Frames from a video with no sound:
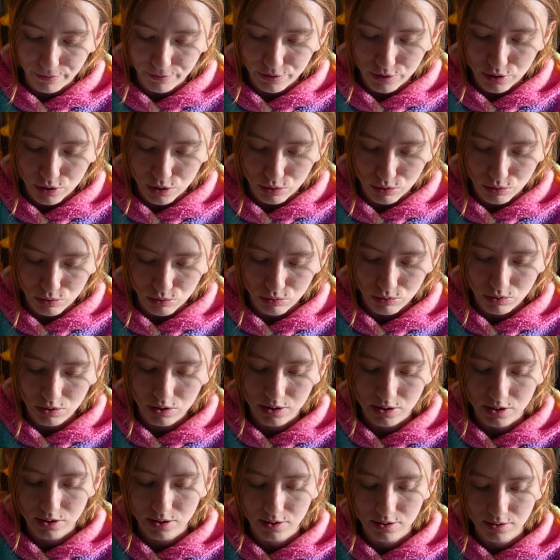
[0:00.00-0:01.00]
So
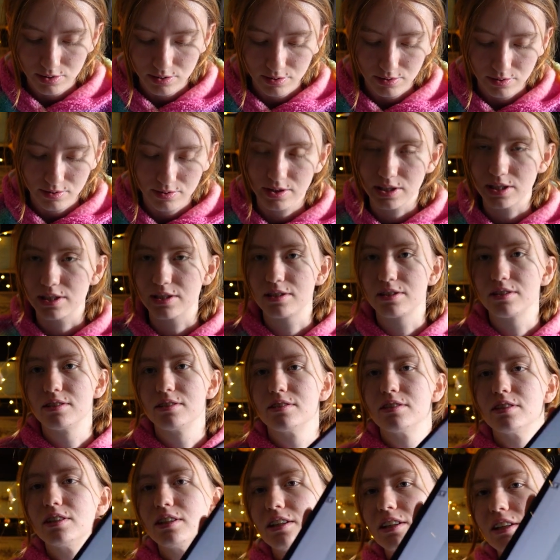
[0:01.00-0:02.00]

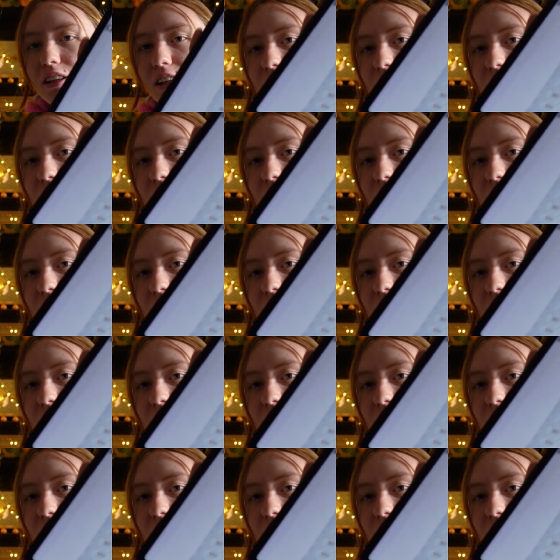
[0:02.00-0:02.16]
this